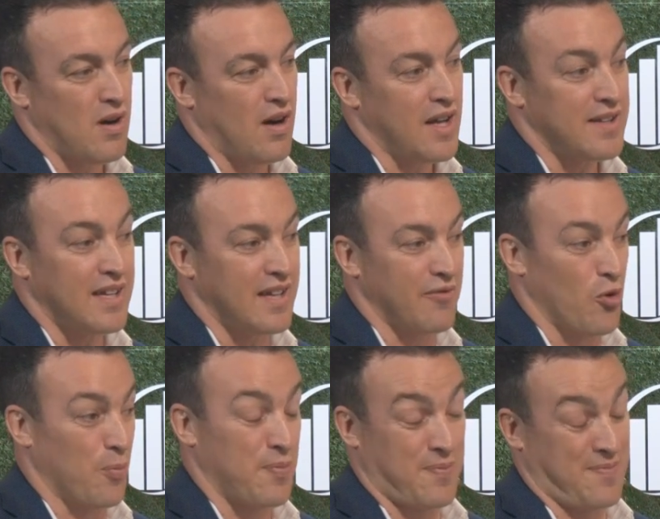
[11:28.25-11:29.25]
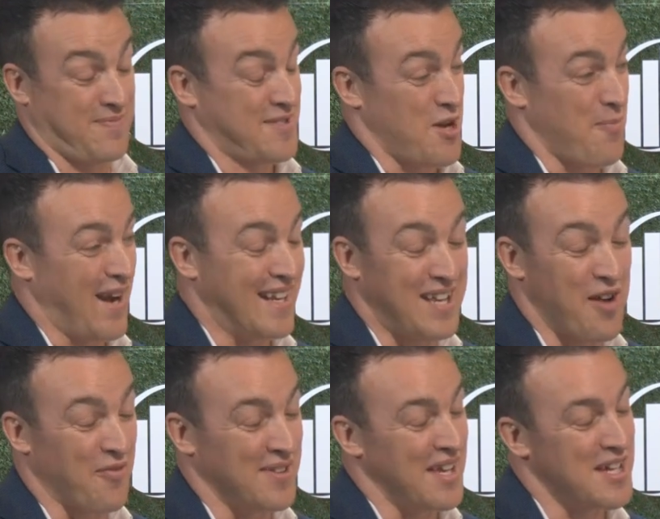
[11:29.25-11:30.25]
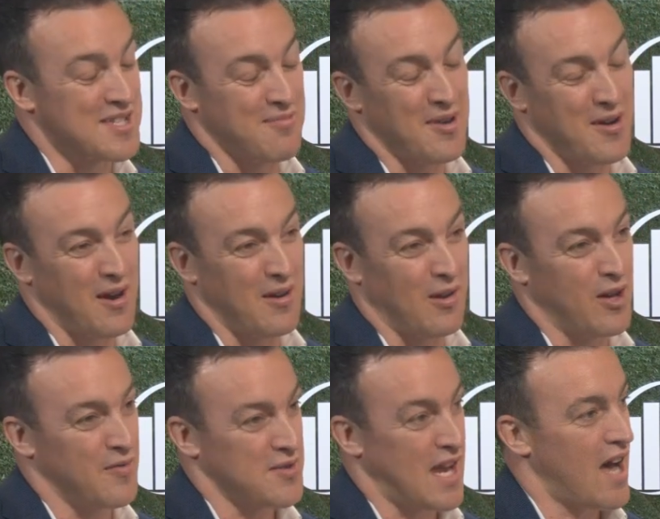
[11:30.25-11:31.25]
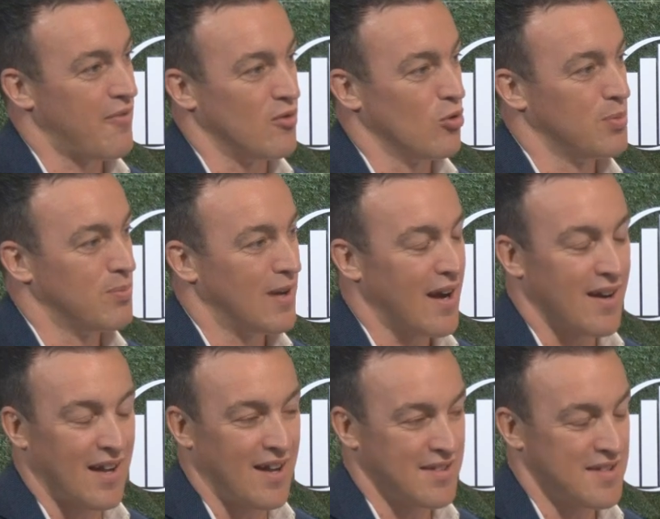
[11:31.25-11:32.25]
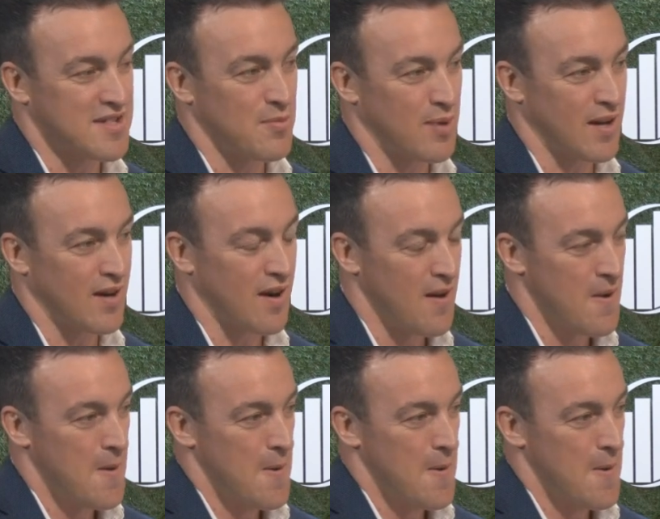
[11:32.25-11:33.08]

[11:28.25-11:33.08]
I had to give up so many different things in my life as an avid rugby player. That had to disappear.